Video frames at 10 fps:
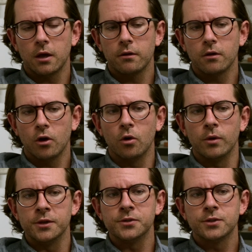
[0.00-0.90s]

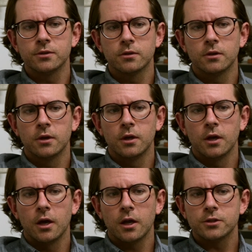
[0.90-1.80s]
always,
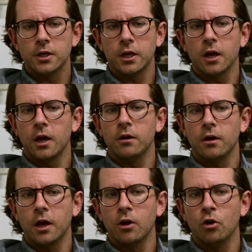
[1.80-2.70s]
I say like,
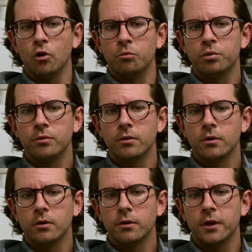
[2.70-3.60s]
I hope
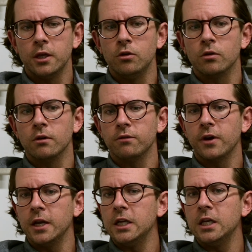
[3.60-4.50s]
that you can
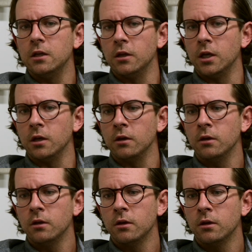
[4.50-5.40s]
find healing
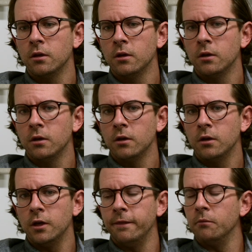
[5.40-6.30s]

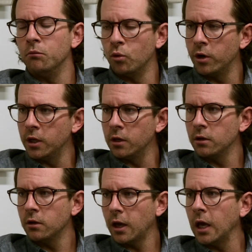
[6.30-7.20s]
in the mourning
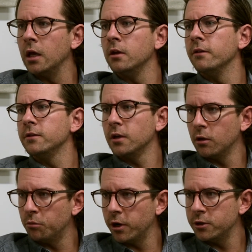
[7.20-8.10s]
and in the
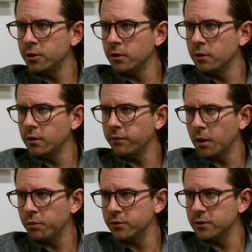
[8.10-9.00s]
celebration of
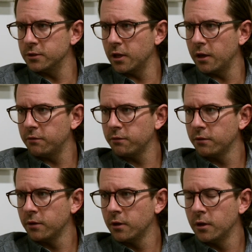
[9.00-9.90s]
that person's life,
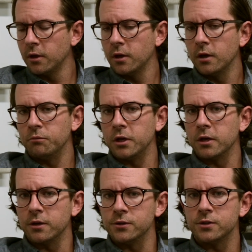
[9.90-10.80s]

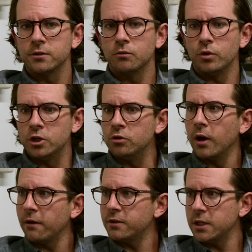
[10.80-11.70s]
because we do
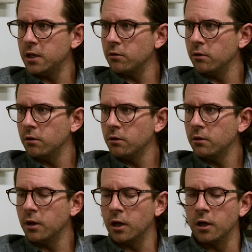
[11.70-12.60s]
have to heal.
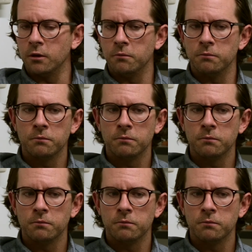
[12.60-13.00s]
And